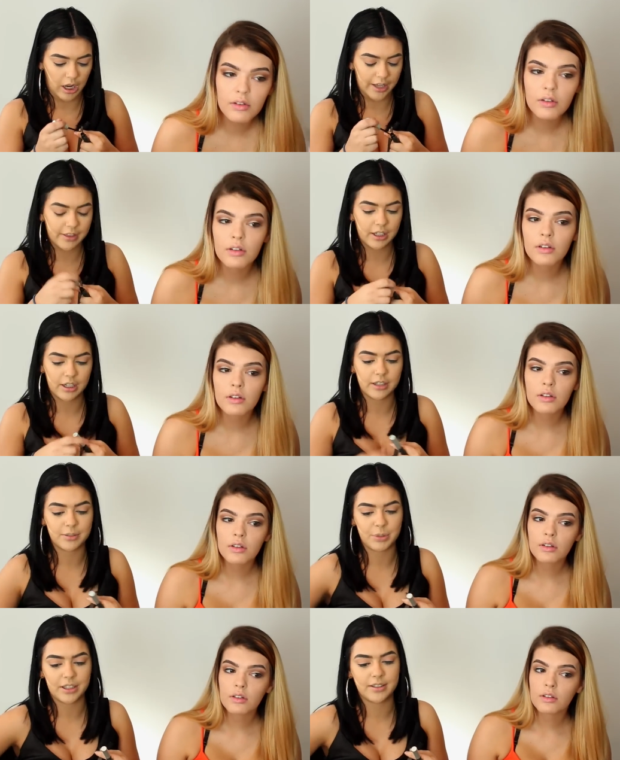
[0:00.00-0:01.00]
Speaker 1: I think it
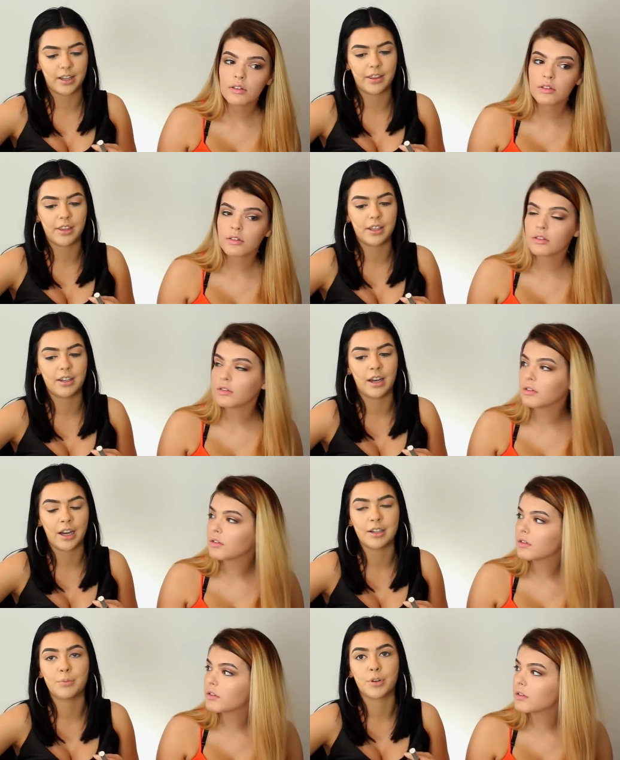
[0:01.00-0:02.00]
is because I think
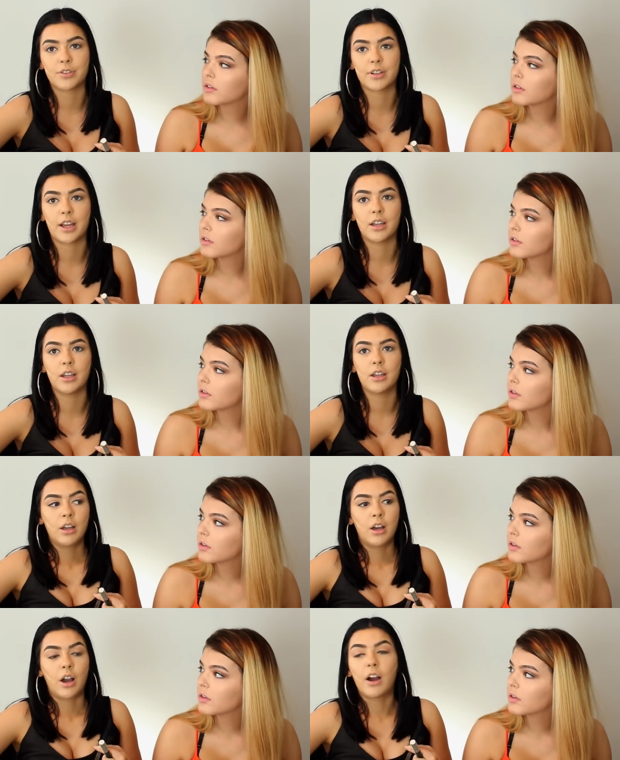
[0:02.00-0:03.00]
ninety percent
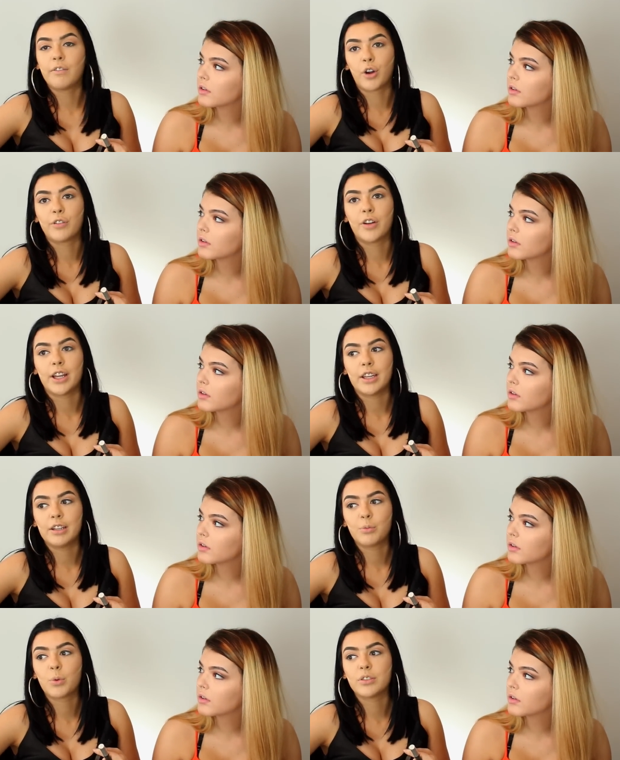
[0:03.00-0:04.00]
of our
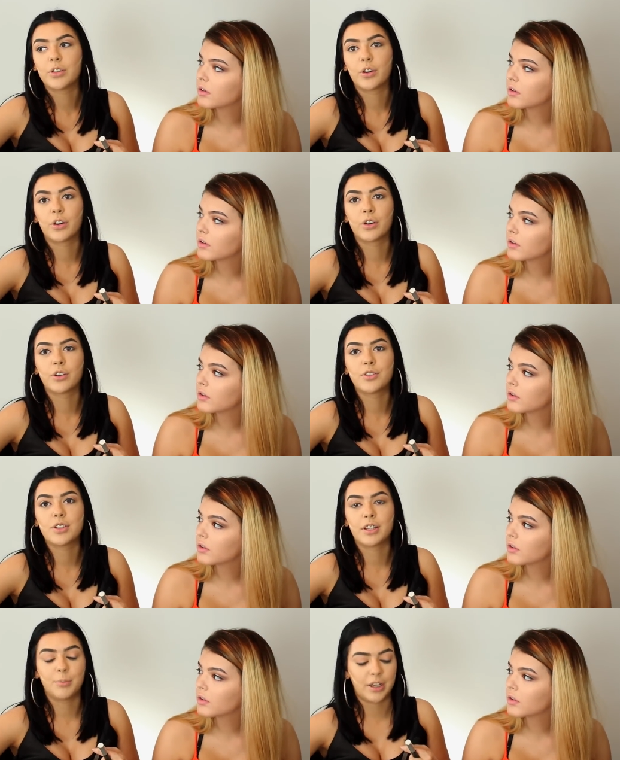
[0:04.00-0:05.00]
fighting was her
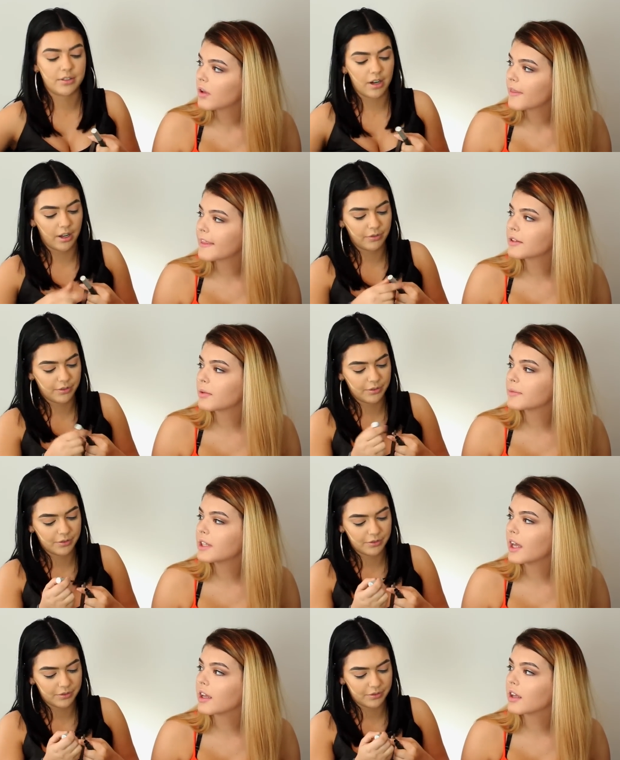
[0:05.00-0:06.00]
stealing my stuff. That's what I'm
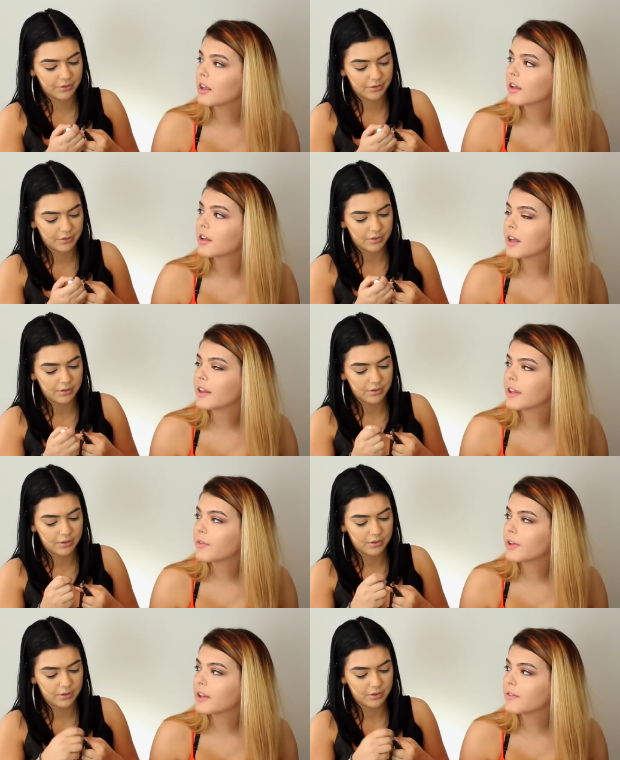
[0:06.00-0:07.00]
Speaker 2: saying. Like, I think
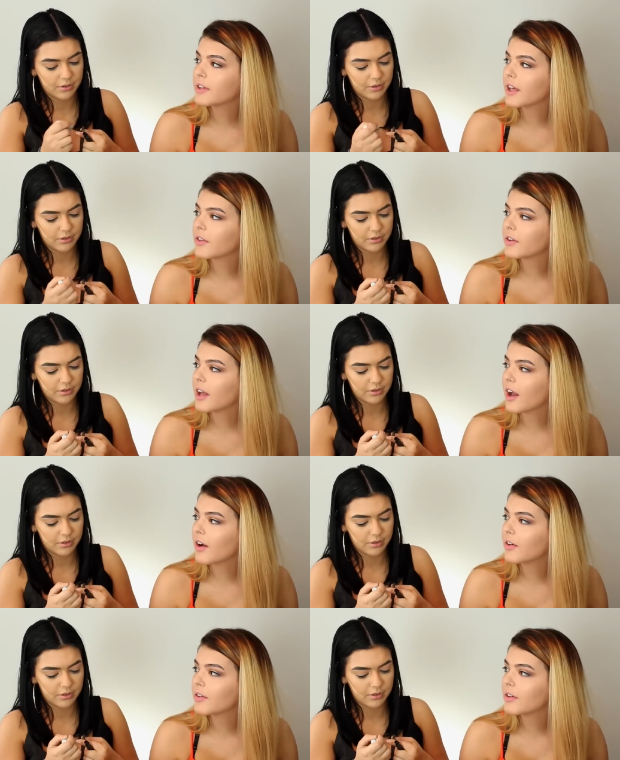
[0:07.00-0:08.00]
if we lived together
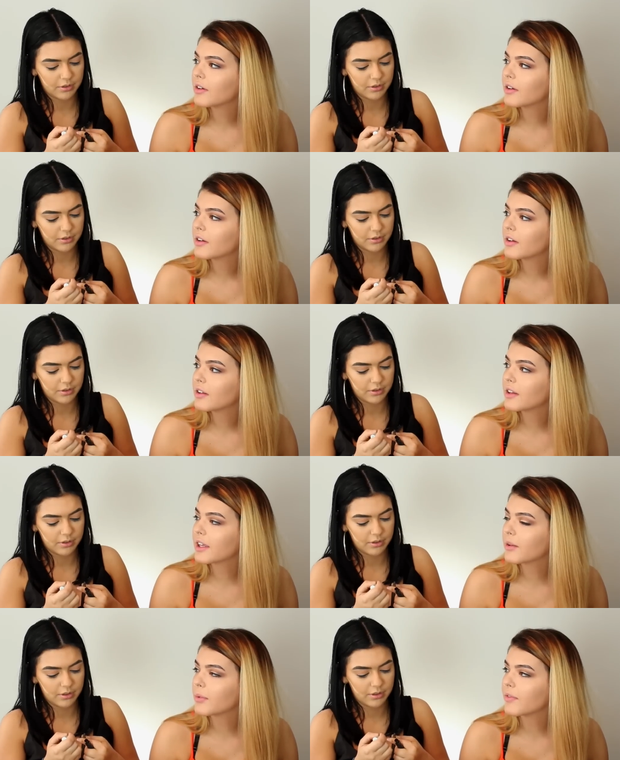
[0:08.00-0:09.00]
now,
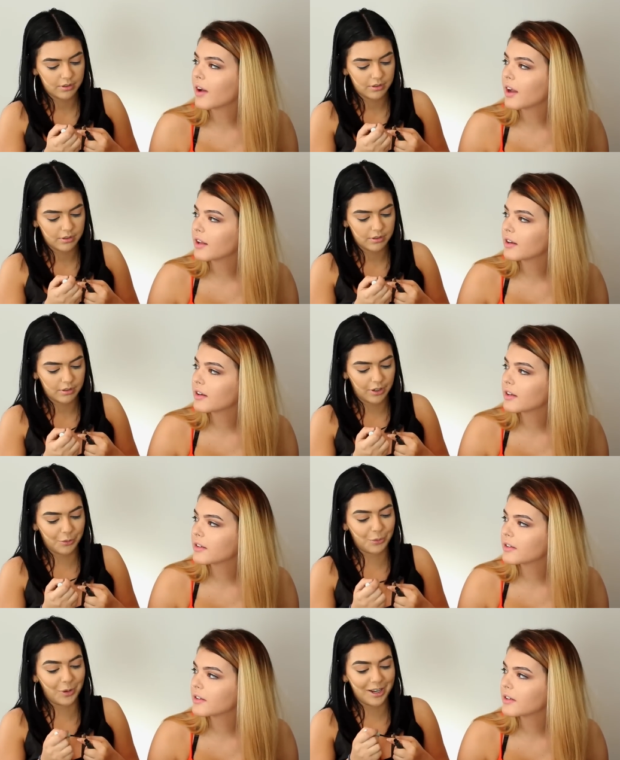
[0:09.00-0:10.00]
like, it'd be fine.
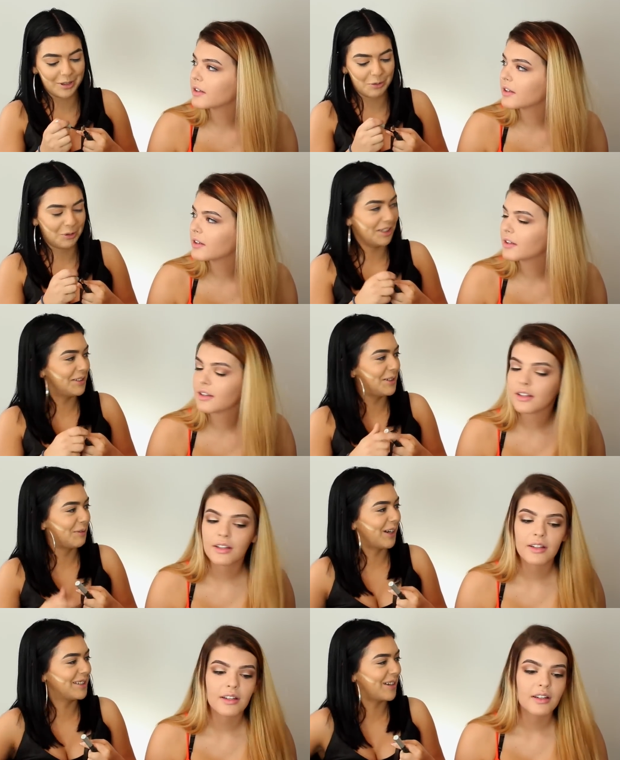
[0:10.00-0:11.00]
You wouldn't
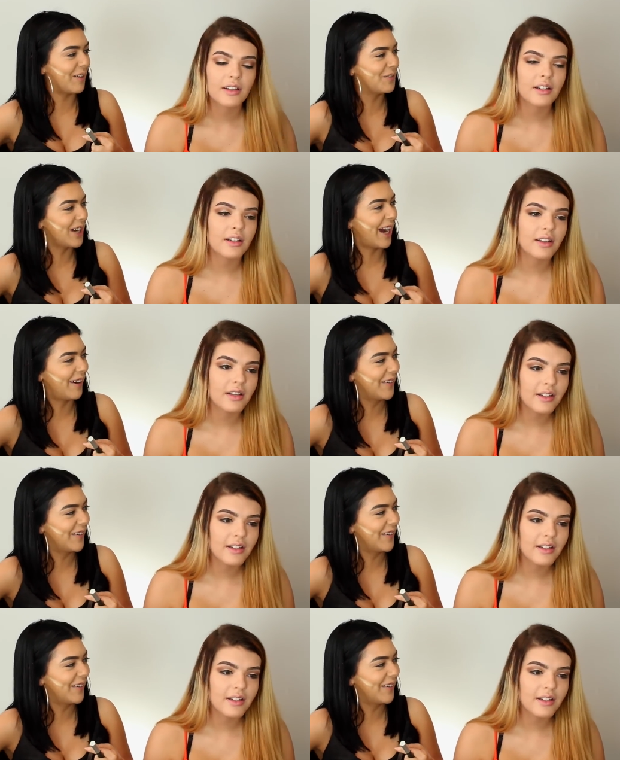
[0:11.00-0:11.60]
Speaker 1: steal my stuff now?